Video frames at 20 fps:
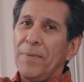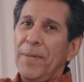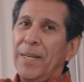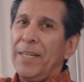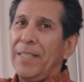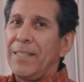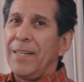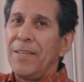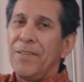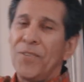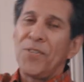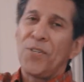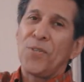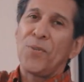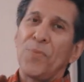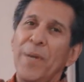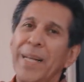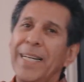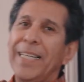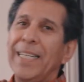what? They're
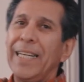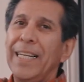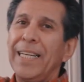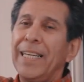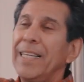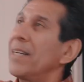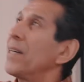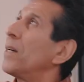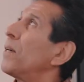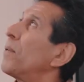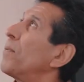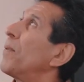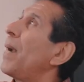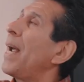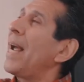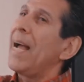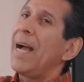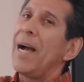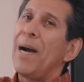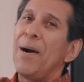swinging
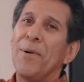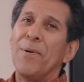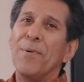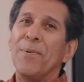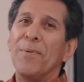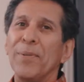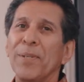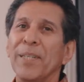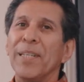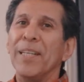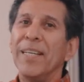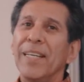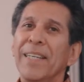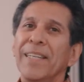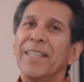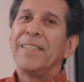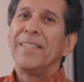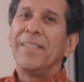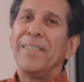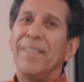around.
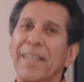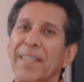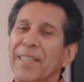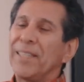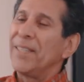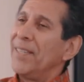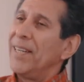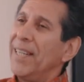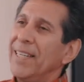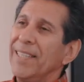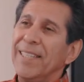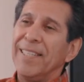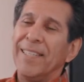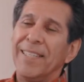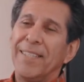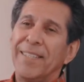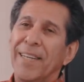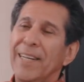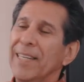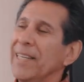Not a good idea in
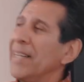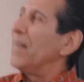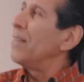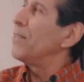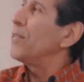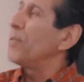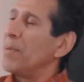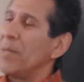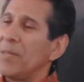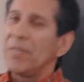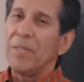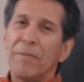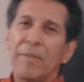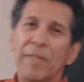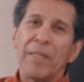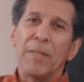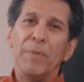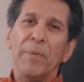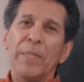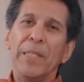a tiny house, especially if
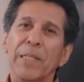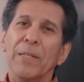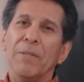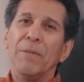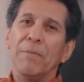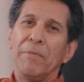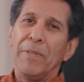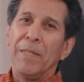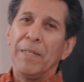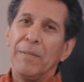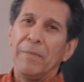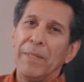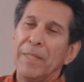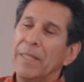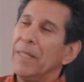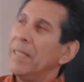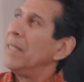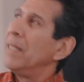you got a window in front of it.